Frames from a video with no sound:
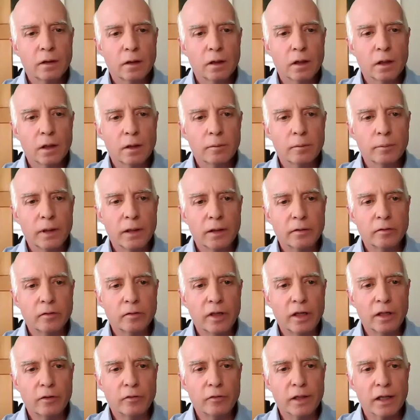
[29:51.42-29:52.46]
and
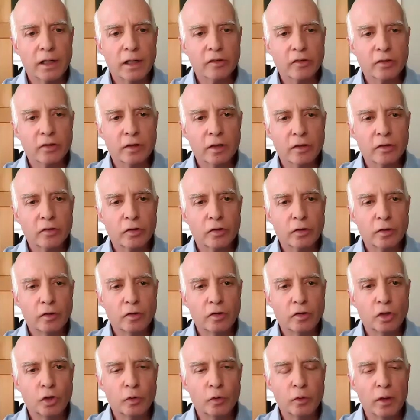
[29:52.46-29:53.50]
David asked this, do
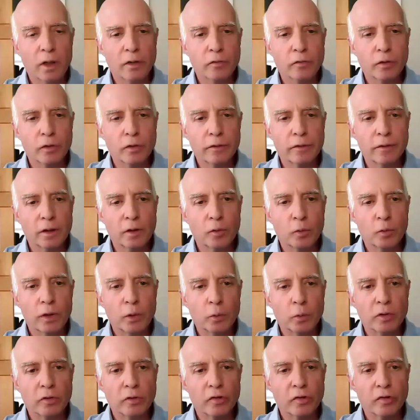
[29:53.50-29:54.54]
you ever think we
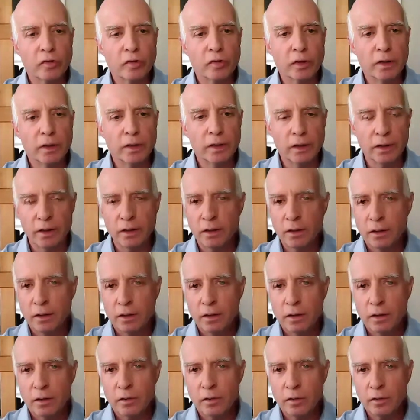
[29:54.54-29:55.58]
will see
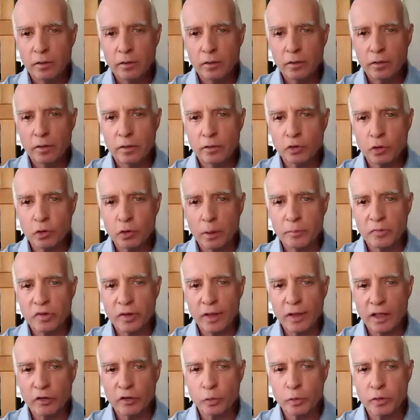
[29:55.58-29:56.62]
Trump's
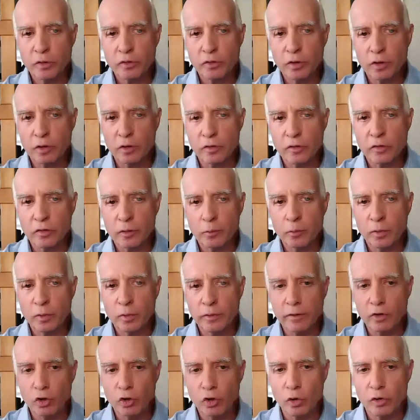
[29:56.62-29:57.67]
tax returns? Will
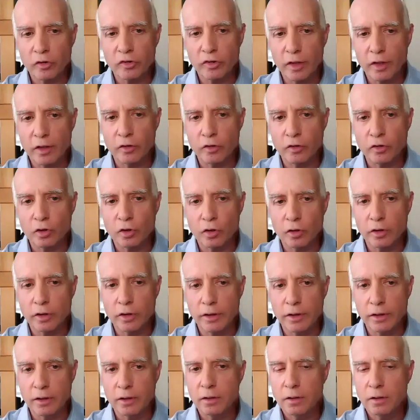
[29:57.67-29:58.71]
the New York State
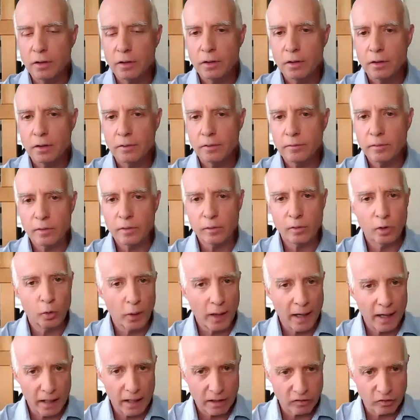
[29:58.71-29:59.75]
attorney who
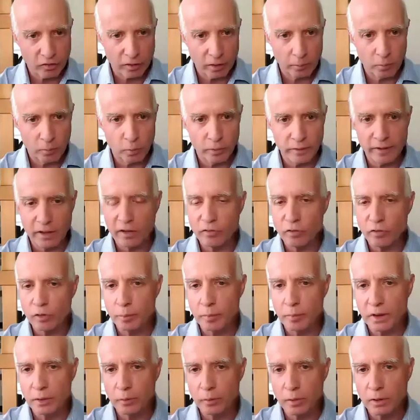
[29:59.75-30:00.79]
has them, will they ever
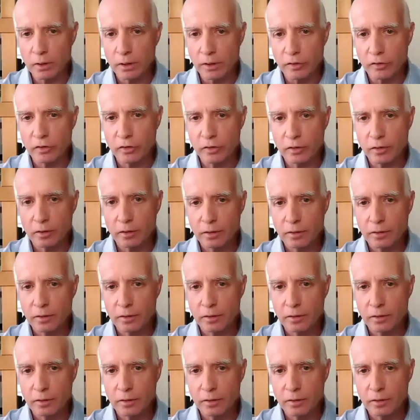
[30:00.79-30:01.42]
be released?